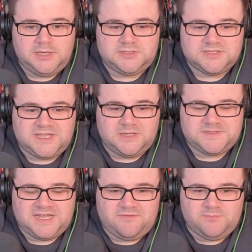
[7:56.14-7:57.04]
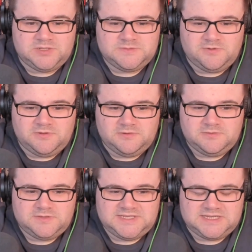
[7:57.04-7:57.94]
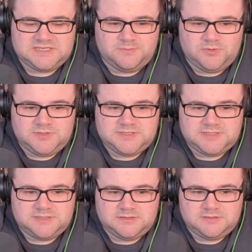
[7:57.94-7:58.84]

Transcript: It does help to have multiple testimonies.